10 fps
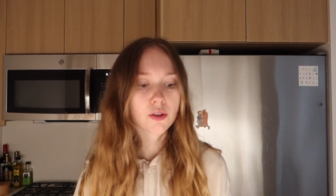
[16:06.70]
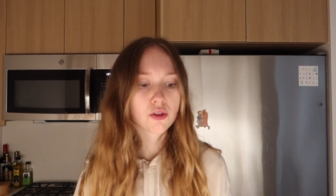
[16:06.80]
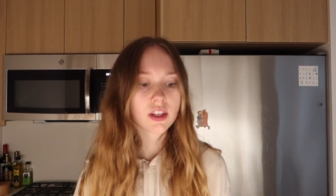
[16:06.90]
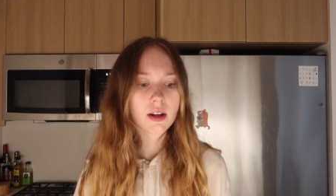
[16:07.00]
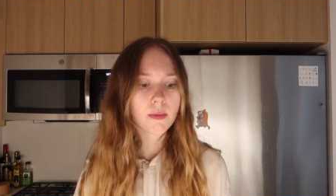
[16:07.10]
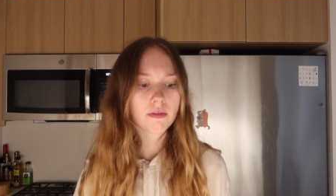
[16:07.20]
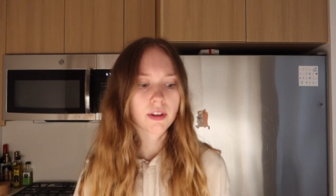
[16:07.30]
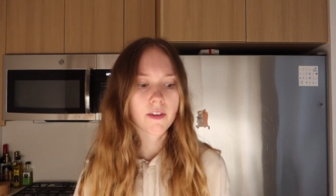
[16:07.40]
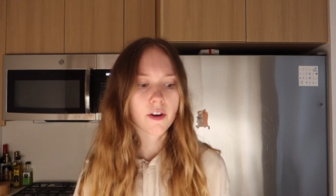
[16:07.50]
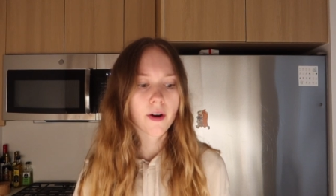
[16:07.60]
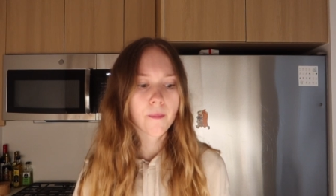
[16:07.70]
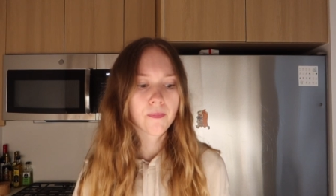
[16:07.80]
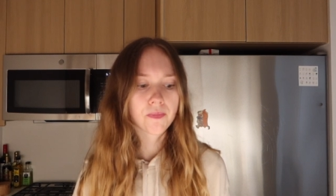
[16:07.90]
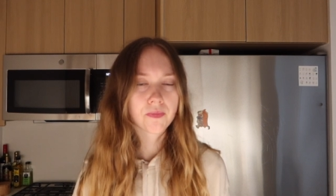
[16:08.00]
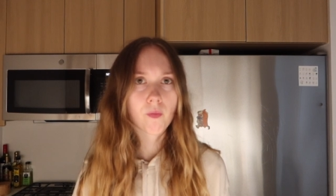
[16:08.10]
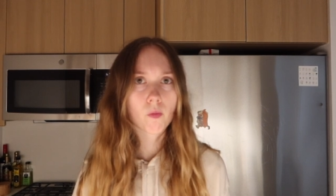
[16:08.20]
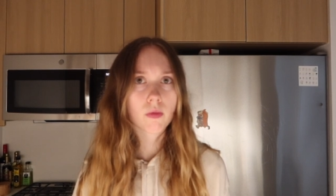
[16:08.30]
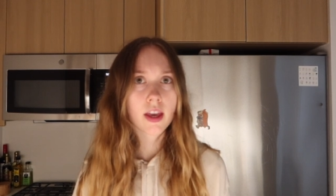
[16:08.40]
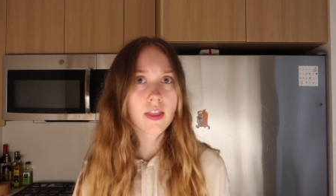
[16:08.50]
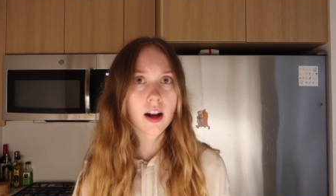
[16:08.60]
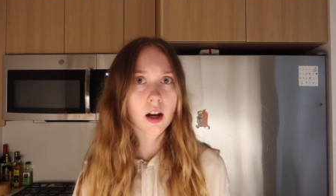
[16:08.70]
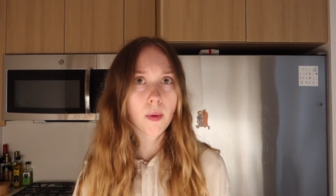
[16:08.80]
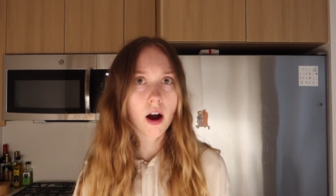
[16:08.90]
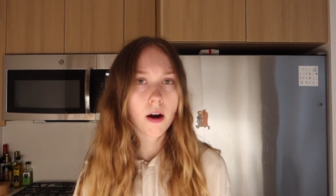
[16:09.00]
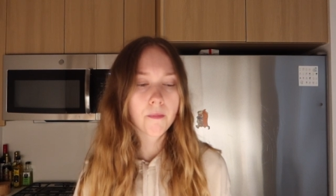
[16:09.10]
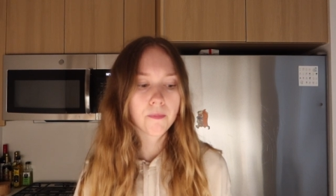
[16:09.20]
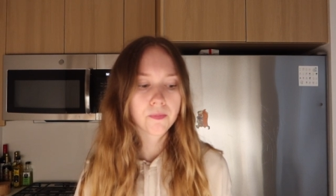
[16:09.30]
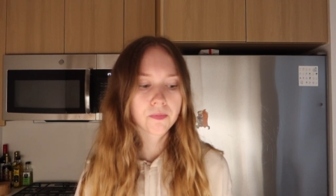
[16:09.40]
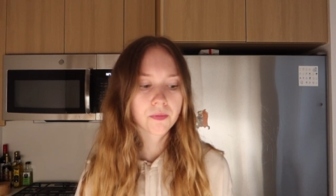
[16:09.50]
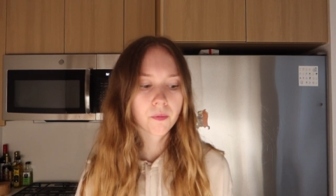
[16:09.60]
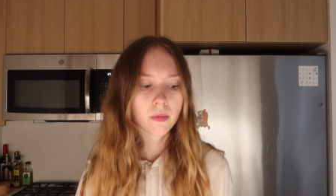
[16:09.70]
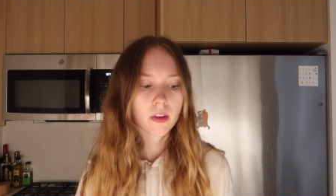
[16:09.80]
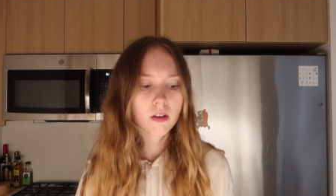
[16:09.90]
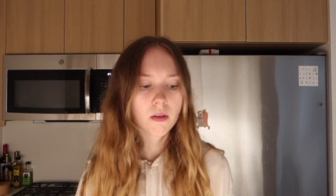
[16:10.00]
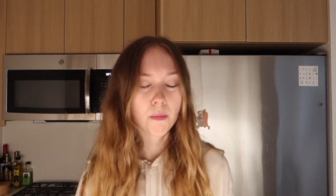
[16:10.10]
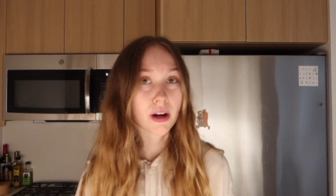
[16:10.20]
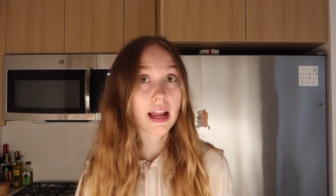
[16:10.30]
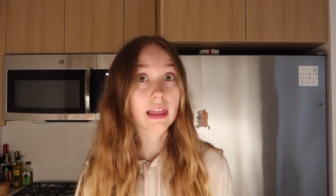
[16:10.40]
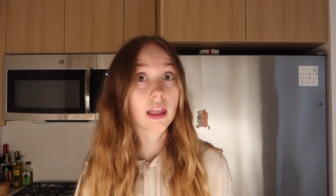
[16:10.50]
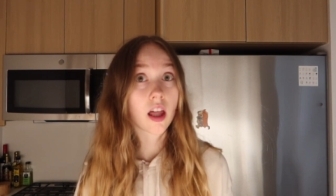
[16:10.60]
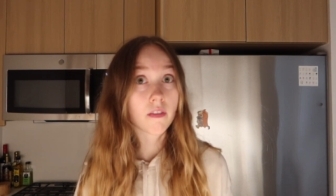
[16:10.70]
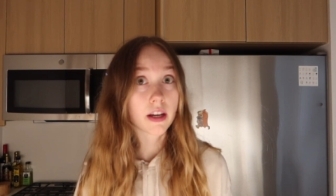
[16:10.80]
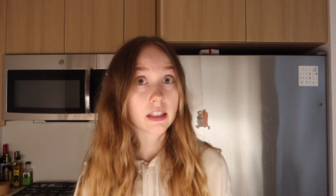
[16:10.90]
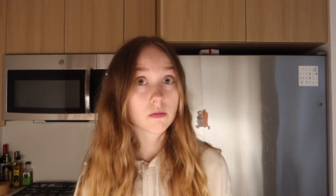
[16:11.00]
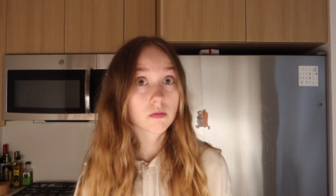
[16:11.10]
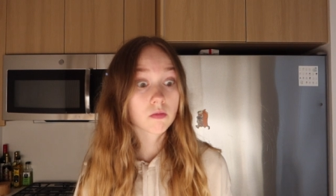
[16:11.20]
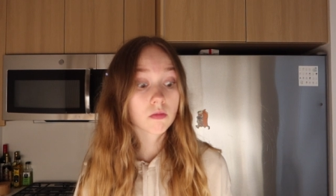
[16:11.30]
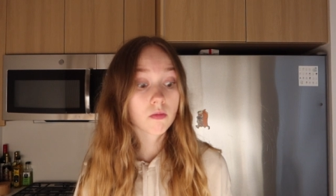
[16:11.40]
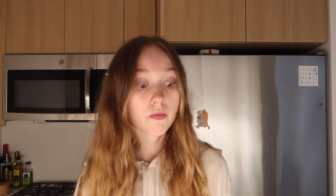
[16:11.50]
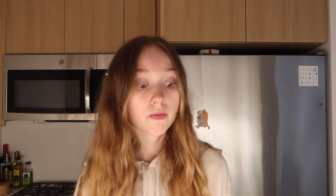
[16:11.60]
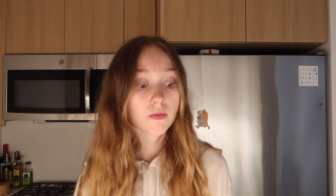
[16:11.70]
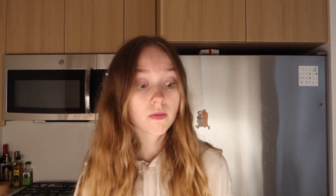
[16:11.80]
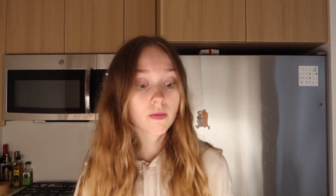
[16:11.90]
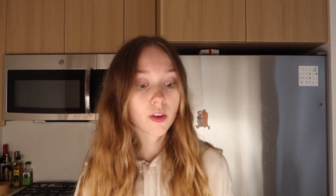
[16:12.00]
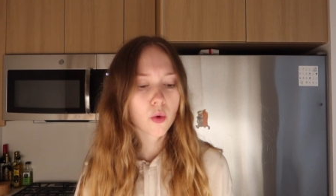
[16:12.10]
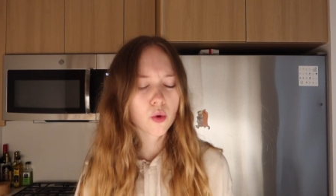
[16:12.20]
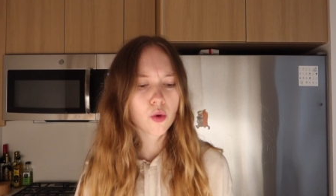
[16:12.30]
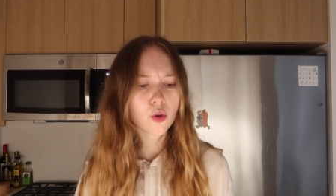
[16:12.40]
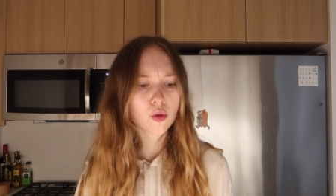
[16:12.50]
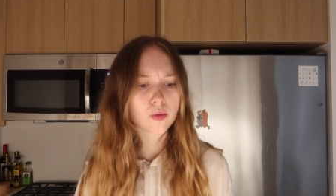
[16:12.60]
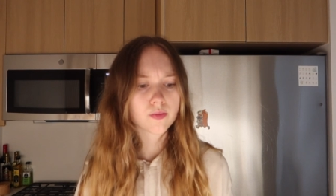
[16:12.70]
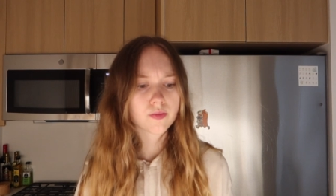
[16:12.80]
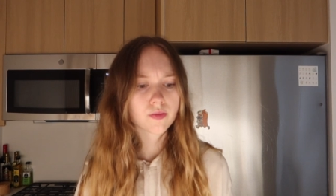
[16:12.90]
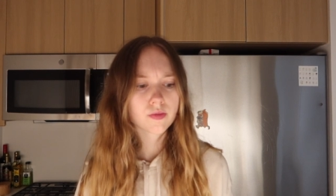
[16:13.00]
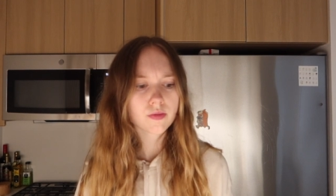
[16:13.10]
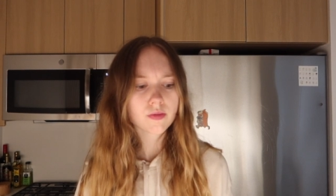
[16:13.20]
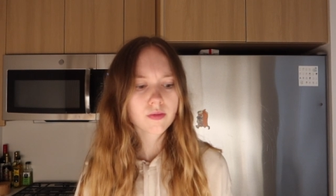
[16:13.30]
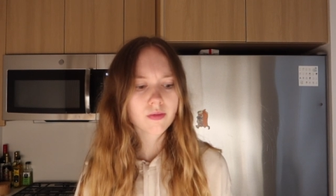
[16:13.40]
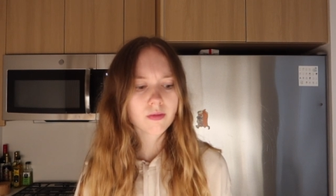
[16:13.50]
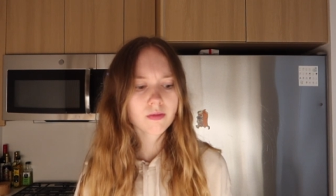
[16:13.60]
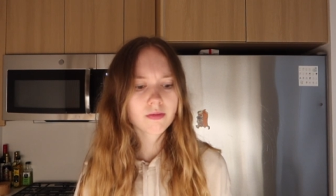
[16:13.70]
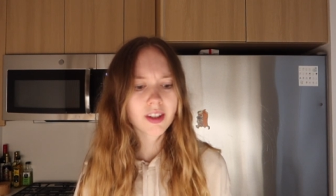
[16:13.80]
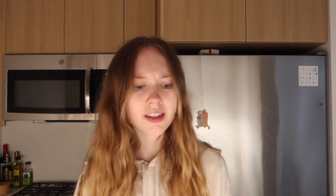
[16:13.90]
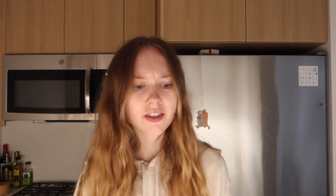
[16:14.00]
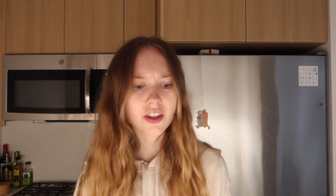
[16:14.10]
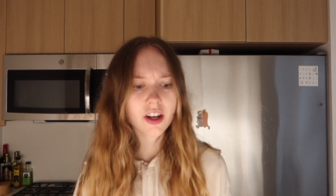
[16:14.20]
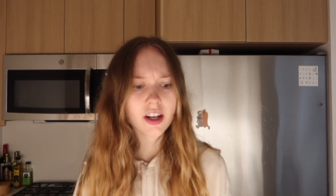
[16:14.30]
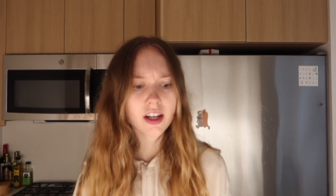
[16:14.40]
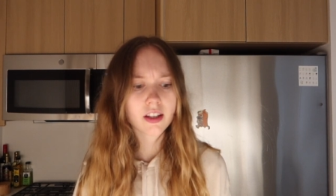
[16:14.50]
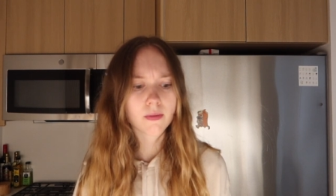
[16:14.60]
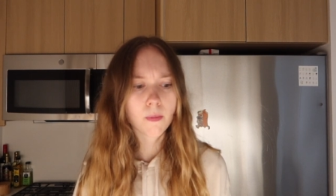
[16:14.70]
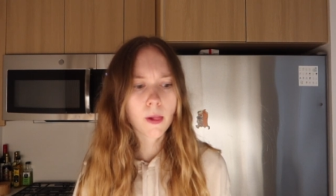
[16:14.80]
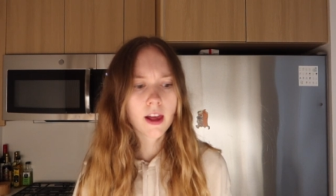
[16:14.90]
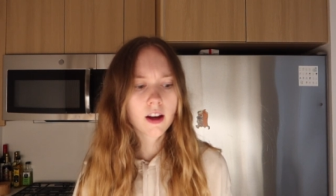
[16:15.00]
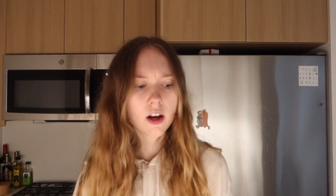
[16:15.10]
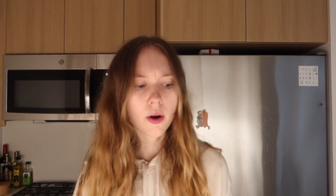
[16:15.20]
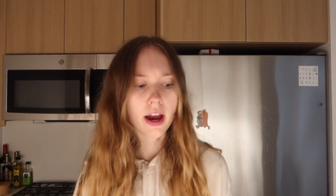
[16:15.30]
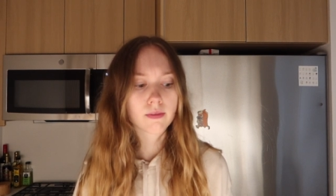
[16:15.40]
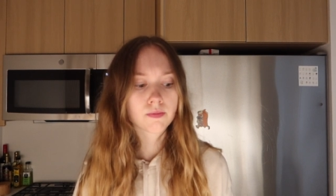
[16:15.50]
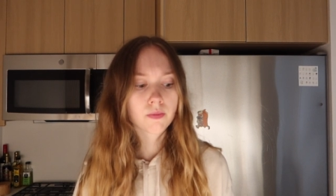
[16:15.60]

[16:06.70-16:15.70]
cinnamon flavor in that kebab, but I love it. Ooh, this is good. Okay,